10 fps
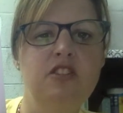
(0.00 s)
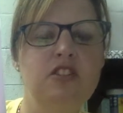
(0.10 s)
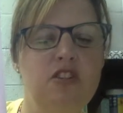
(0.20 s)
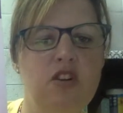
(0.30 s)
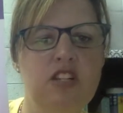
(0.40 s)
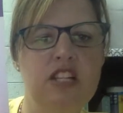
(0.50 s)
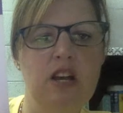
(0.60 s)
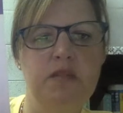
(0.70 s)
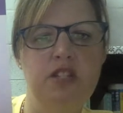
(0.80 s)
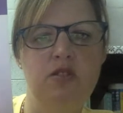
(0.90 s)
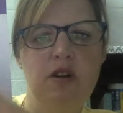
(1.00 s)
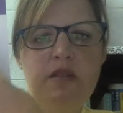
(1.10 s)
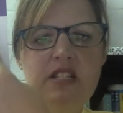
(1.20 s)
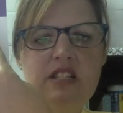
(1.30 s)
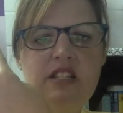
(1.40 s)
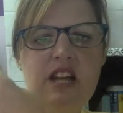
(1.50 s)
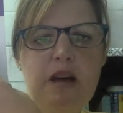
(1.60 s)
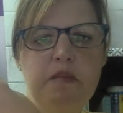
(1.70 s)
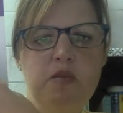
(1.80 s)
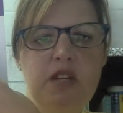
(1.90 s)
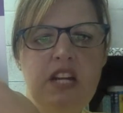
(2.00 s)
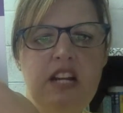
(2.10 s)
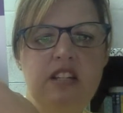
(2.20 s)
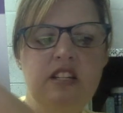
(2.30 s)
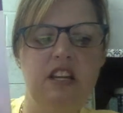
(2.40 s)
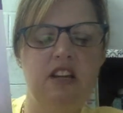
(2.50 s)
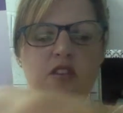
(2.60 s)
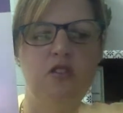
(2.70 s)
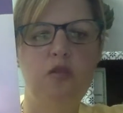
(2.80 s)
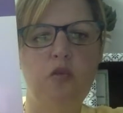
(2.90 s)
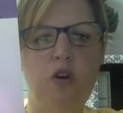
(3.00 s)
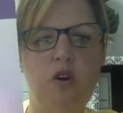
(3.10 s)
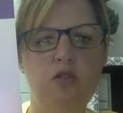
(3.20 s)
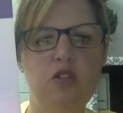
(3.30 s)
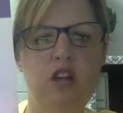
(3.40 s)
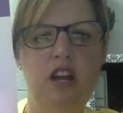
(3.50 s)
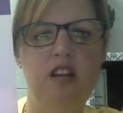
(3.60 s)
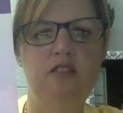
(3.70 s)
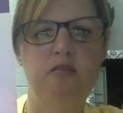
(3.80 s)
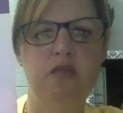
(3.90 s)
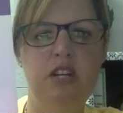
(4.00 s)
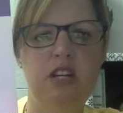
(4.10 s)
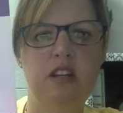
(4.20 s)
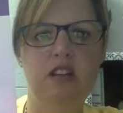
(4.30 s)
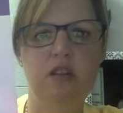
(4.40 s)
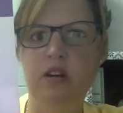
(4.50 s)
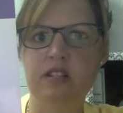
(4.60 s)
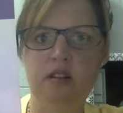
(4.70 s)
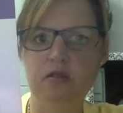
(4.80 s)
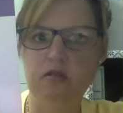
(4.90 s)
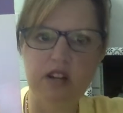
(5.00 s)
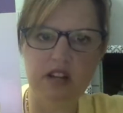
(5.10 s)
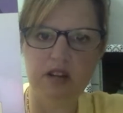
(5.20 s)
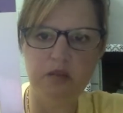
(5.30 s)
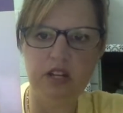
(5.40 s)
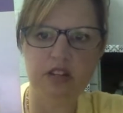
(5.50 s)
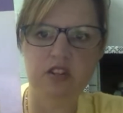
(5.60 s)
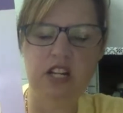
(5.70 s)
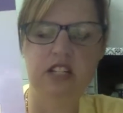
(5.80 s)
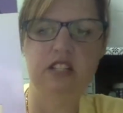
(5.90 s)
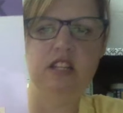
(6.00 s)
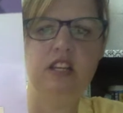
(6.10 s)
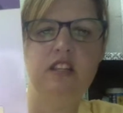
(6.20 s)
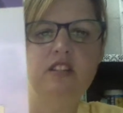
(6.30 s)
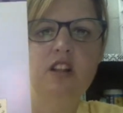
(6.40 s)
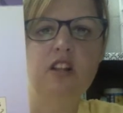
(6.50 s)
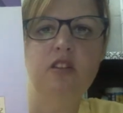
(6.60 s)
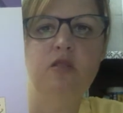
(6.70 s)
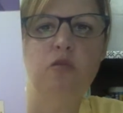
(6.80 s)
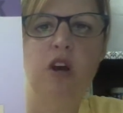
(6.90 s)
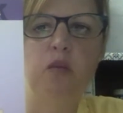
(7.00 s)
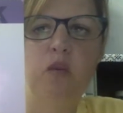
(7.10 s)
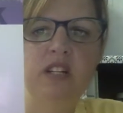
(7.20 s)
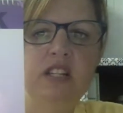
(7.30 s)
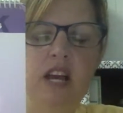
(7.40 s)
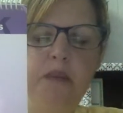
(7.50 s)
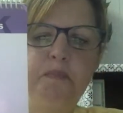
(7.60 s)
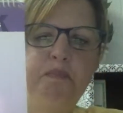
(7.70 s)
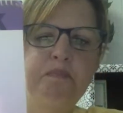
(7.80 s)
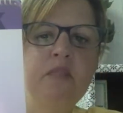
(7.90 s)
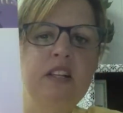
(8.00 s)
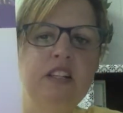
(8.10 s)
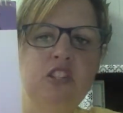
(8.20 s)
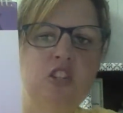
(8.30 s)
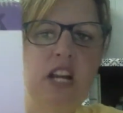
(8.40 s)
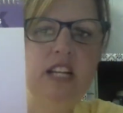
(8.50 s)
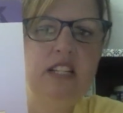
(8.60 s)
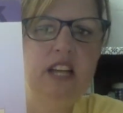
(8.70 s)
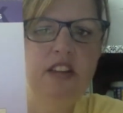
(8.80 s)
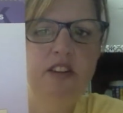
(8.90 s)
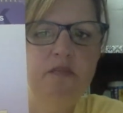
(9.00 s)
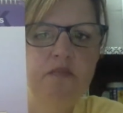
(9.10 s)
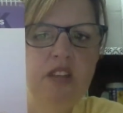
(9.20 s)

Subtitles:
Do you notice how Mrs. Robbins stopped when I got to the end of the row to kind of breathe? Otherwise, I would run out of breath trying to say these all at one time. Let's try it together.